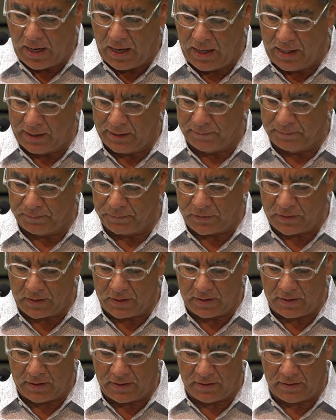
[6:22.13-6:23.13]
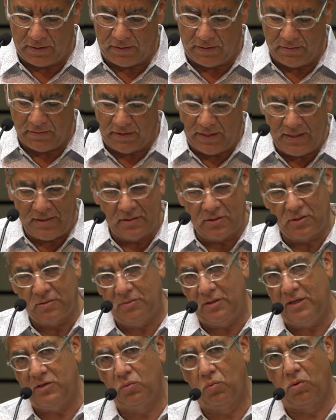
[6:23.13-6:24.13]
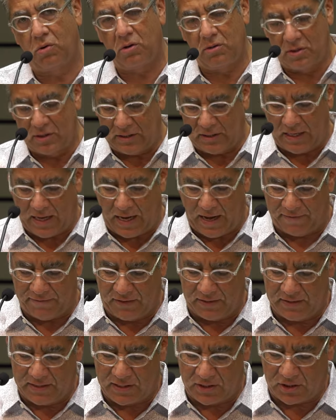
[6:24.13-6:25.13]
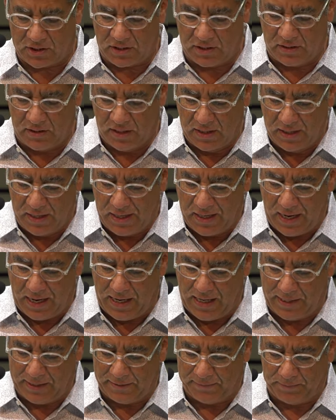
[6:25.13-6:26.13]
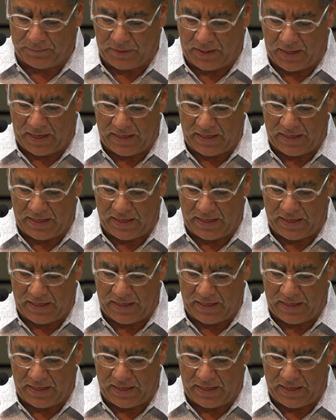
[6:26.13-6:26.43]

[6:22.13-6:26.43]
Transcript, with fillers: Um, these, these words have existed um,